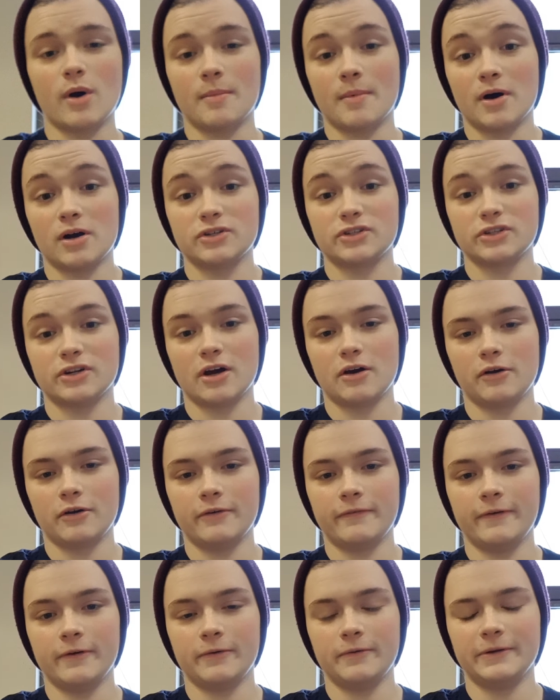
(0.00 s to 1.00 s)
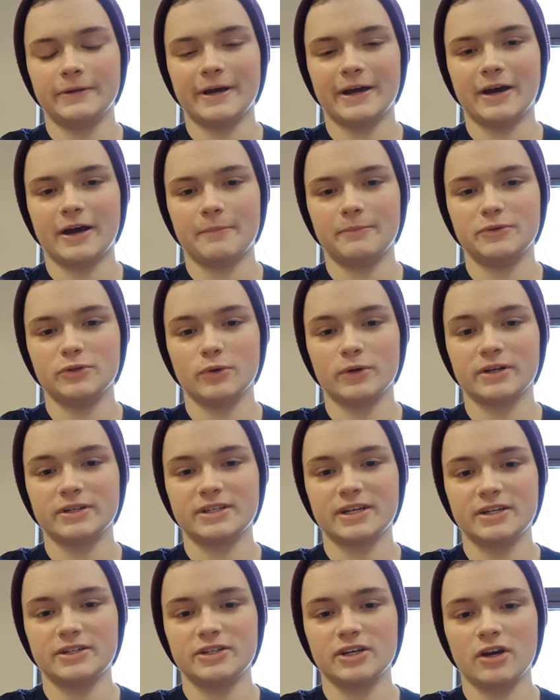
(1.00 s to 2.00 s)
I'm Austin Hollowfield, and I'm doing a
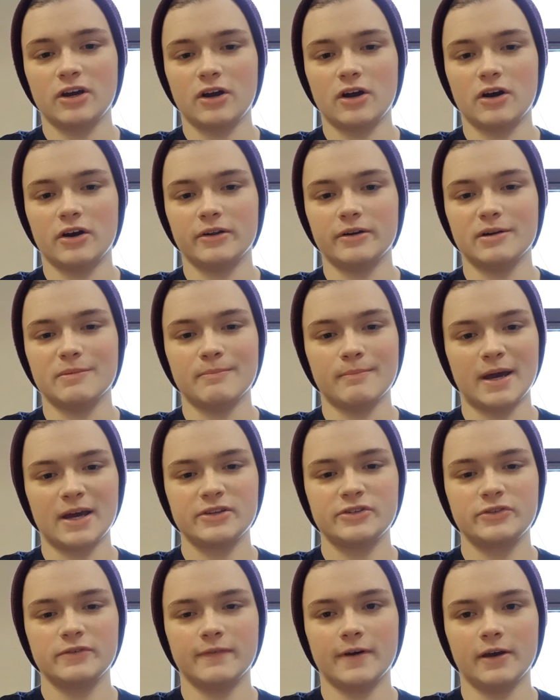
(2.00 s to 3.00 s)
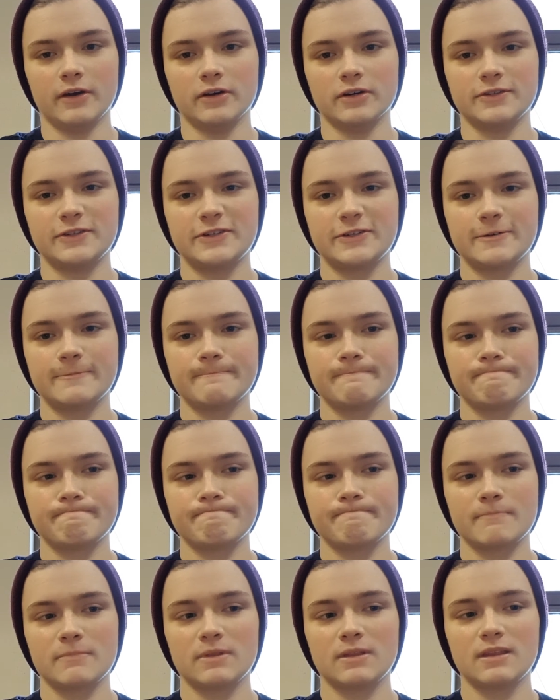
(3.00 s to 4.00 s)
TED Talk on mass surveillance.
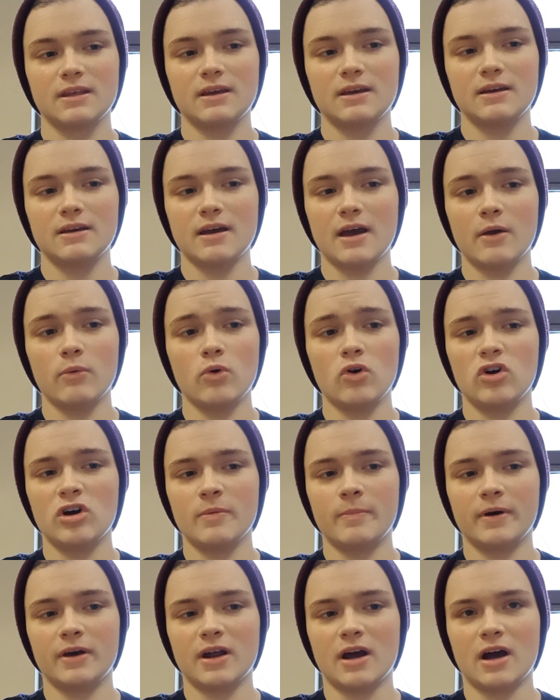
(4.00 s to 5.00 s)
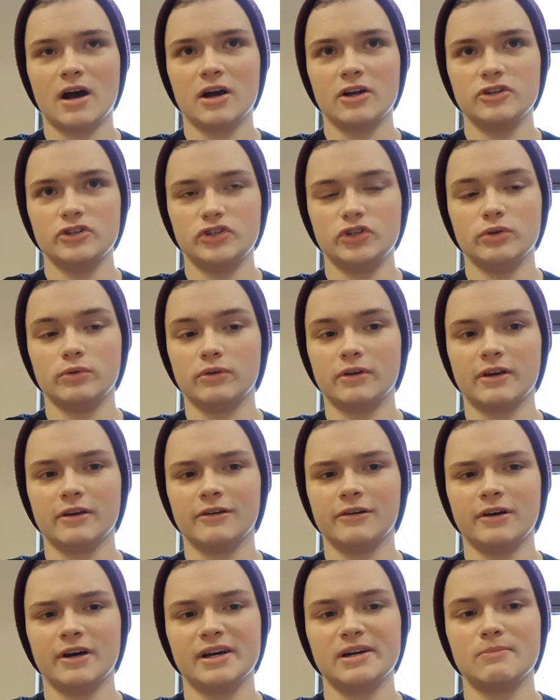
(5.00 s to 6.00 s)
I woke up on a hot June
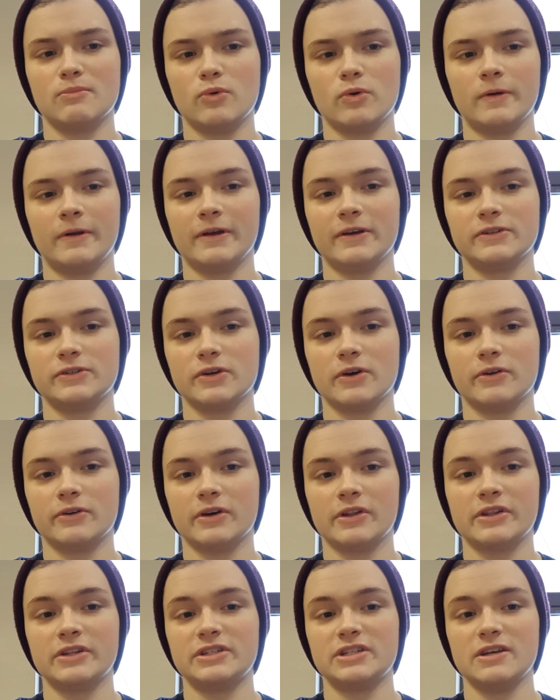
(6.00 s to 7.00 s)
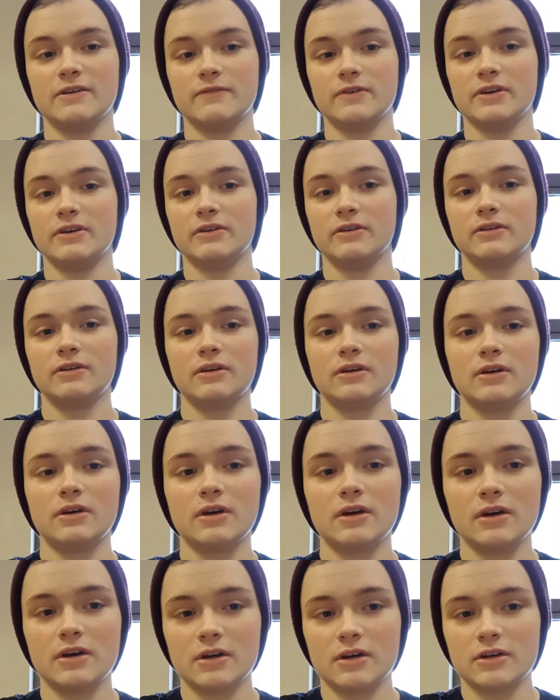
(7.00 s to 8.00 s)
Carolina morning and turned on the TV
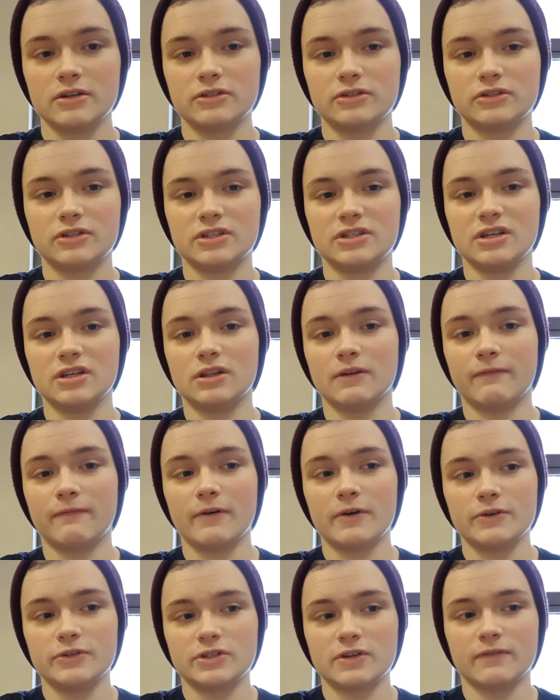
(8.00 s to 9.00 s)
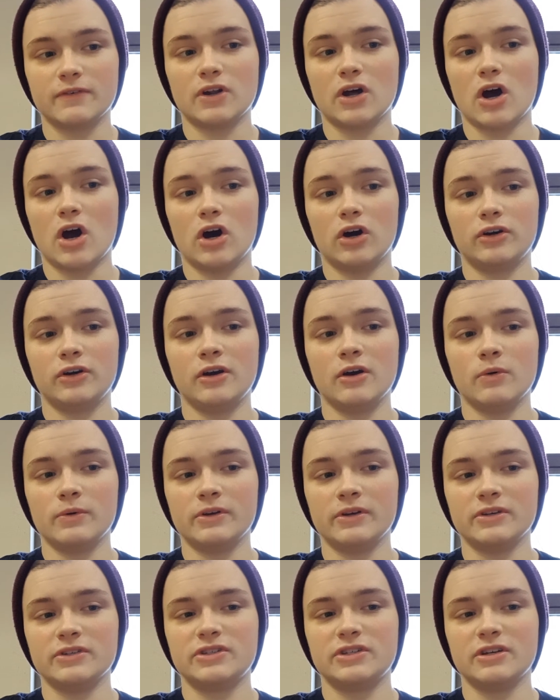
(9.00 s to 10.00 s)
to see the first of an
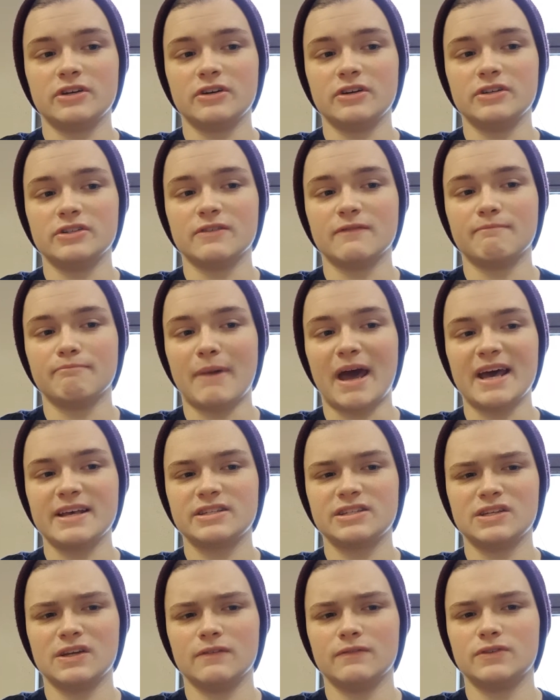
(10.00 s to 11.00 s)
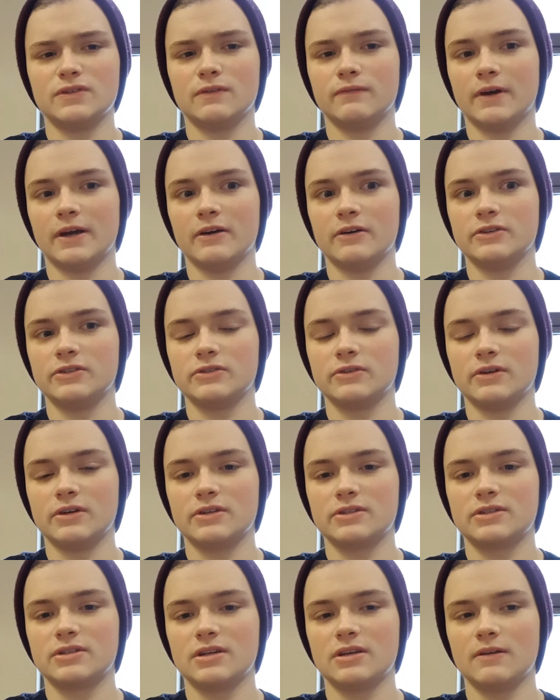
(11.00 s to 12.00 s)
ongoing series of massive surveillance
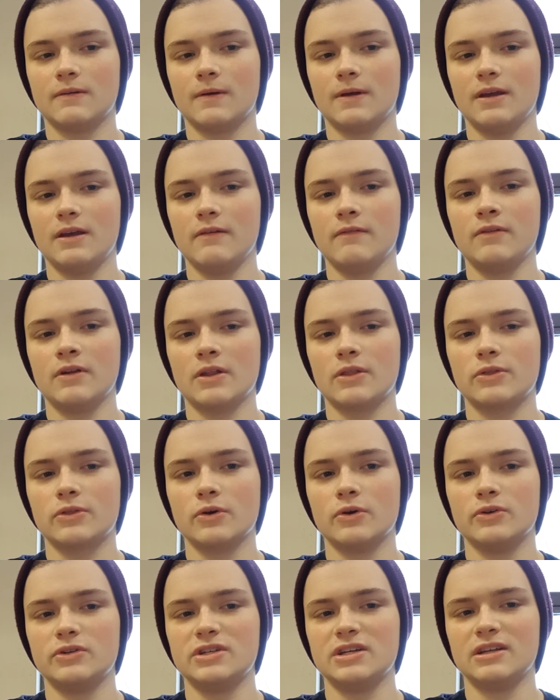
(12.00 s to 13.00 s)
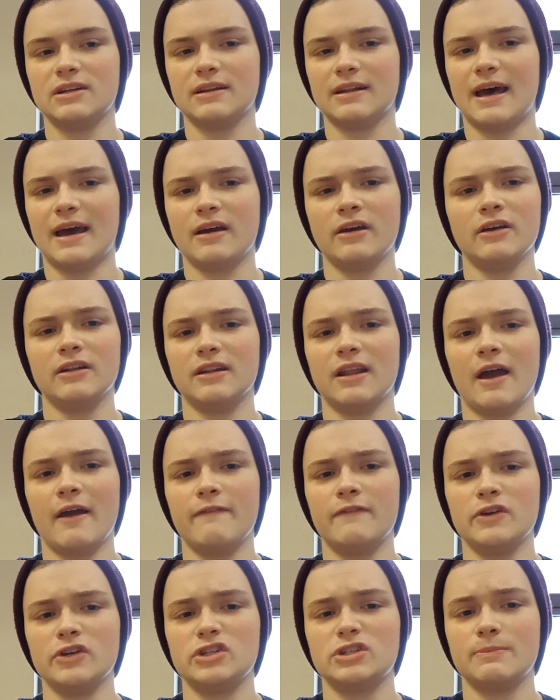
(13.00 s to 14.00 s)
leaks. Even at 13, lacking
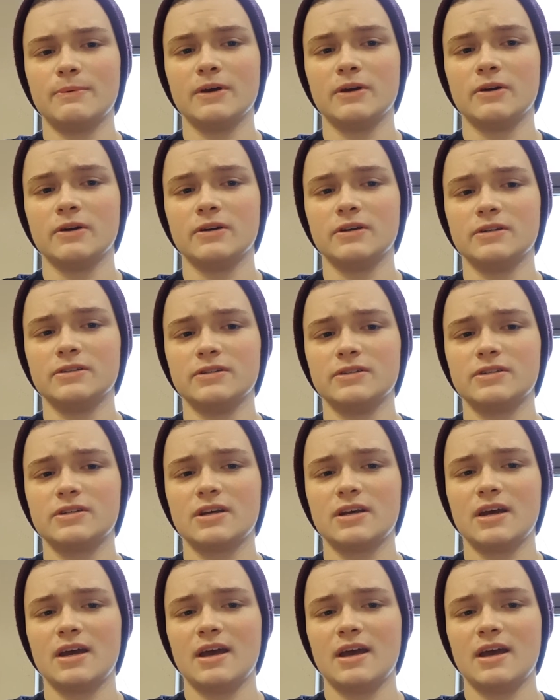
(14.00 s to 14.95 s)
life experience